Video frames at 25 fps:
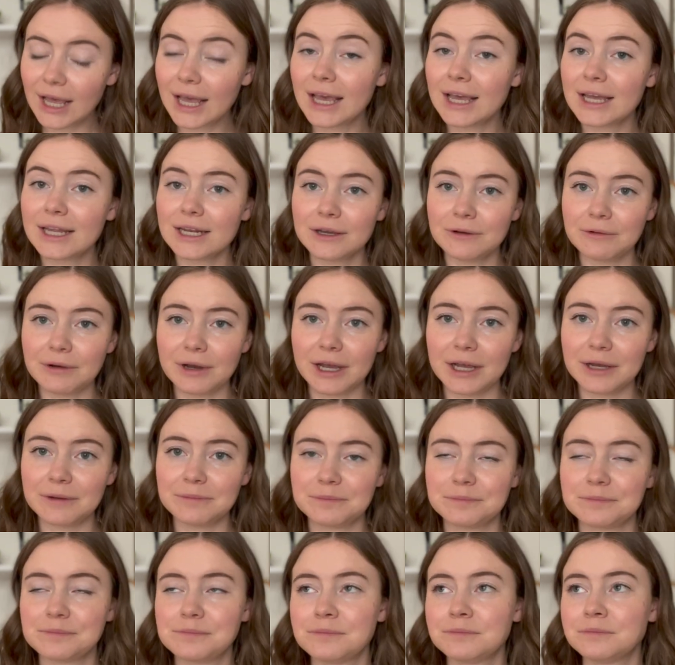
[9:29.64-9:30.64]
Anyway,
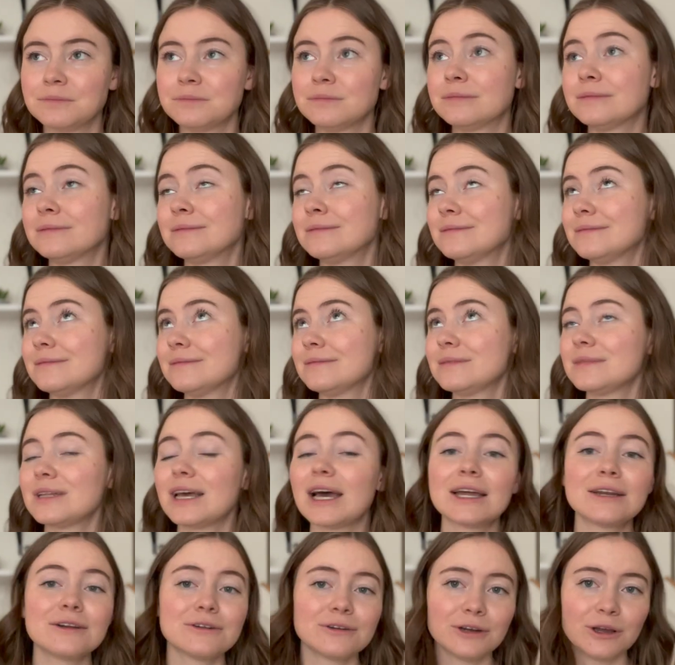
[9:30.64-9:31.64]

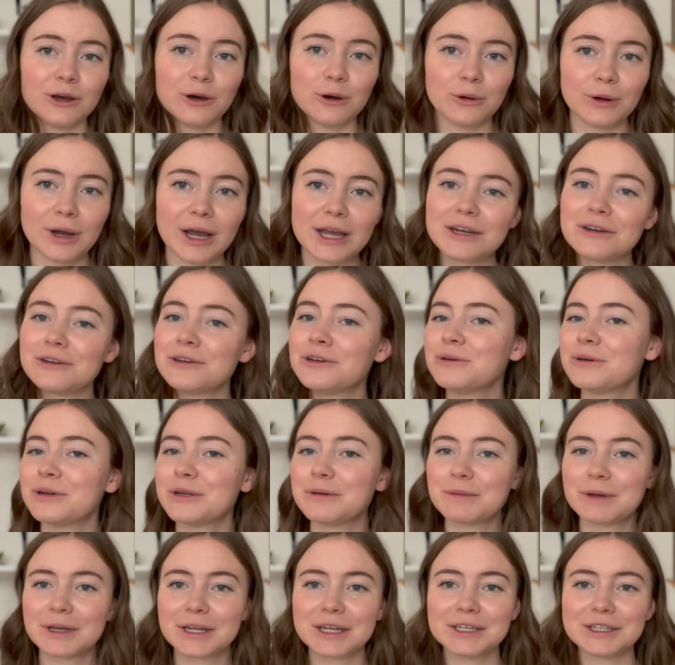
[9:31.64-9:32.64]
I don't know. I don't know what
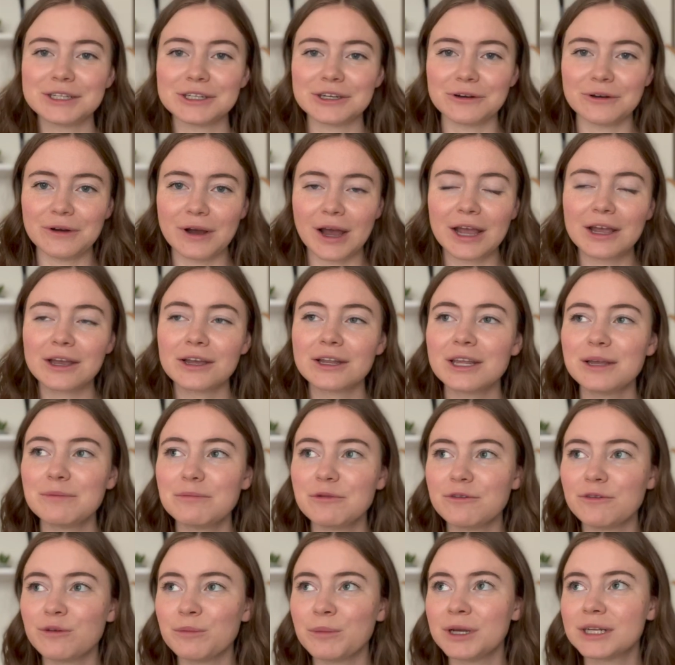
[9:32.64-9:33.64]
I'm gonna do. I could keep
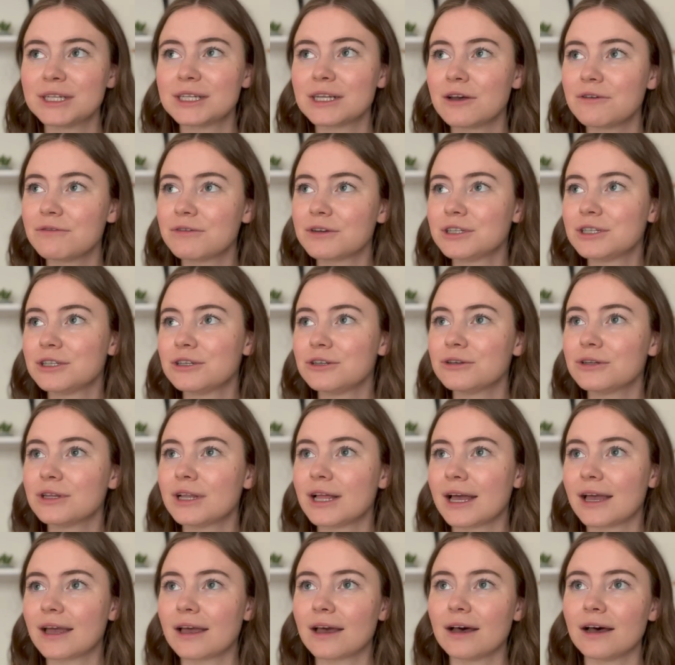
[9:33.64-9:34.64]
it for myself and do
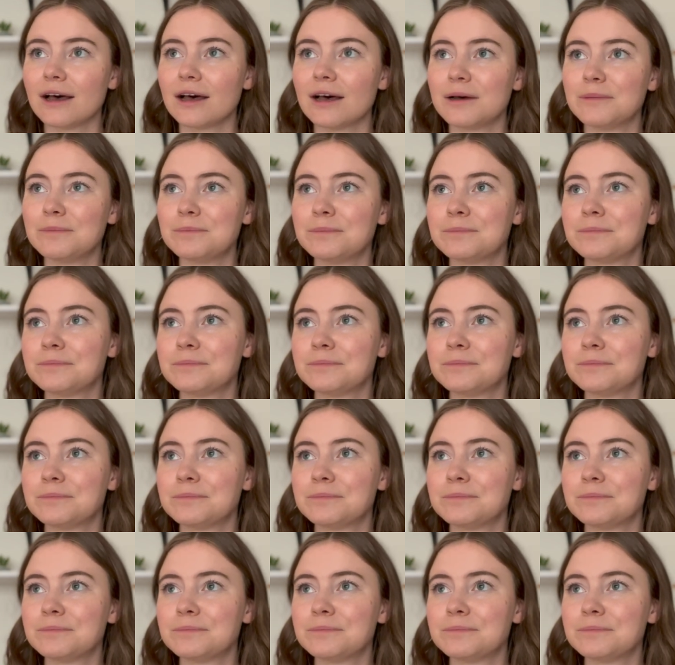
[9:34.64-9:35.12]
like a,